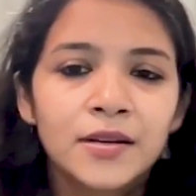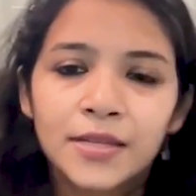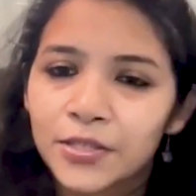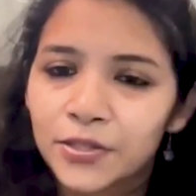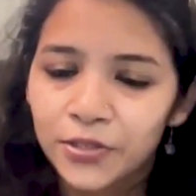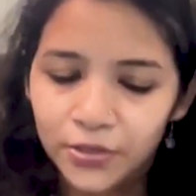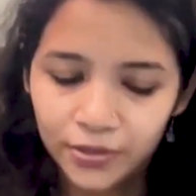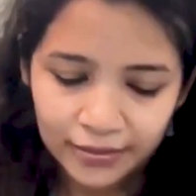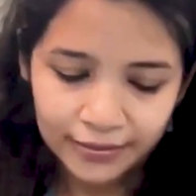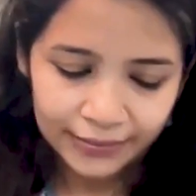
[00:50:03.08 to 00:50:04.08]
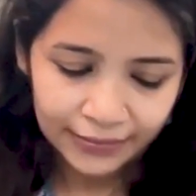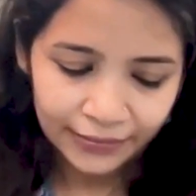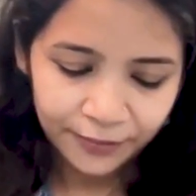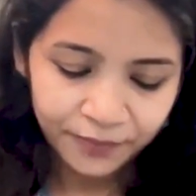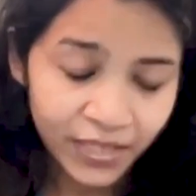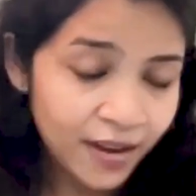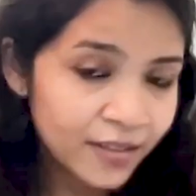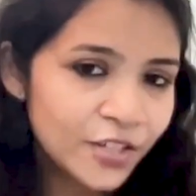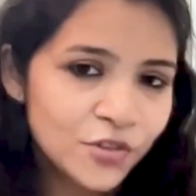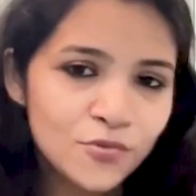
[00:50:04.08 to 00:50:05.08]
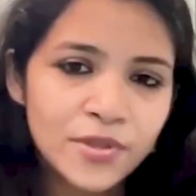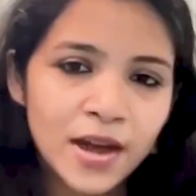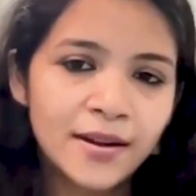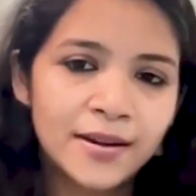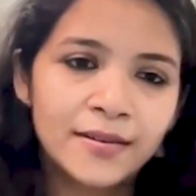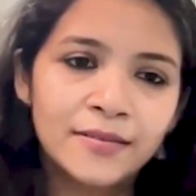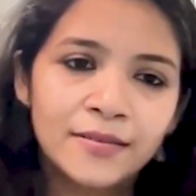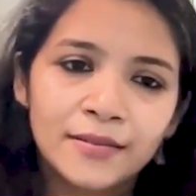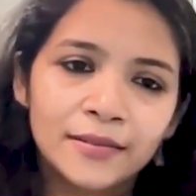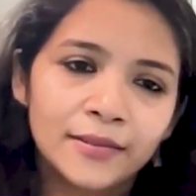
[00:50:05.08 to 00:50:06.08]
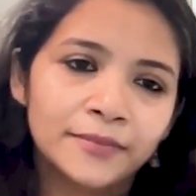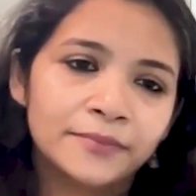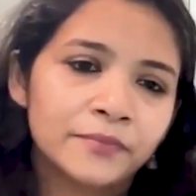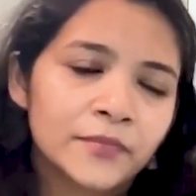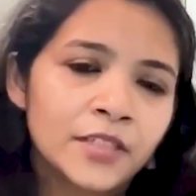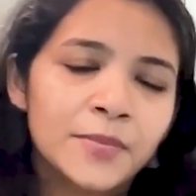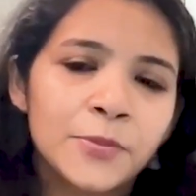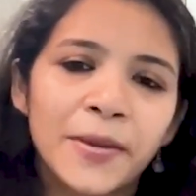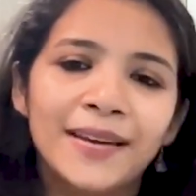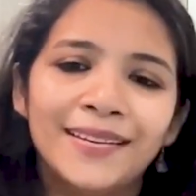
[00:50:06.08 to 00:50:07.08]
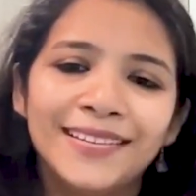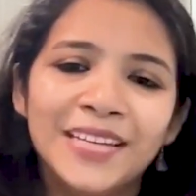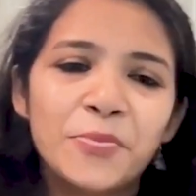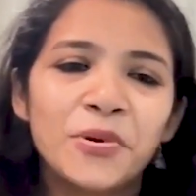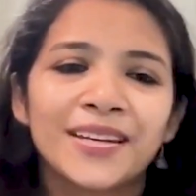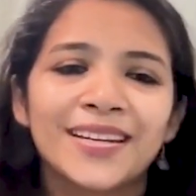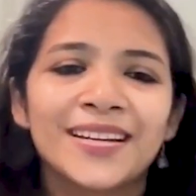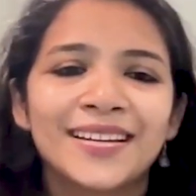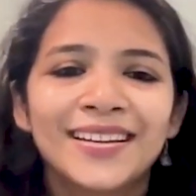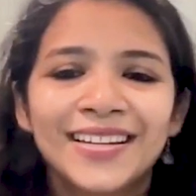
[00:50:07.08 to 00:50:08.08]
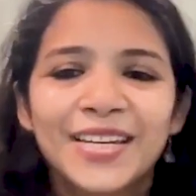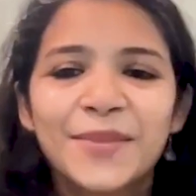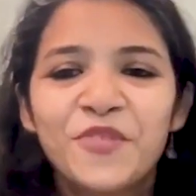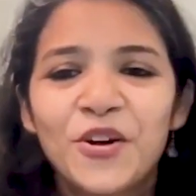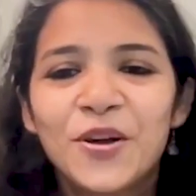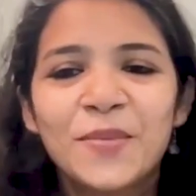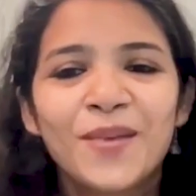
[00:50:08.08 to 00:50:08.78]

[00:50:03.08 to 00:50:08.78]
So yeah, just do that, and keep smiling, keep working, keep following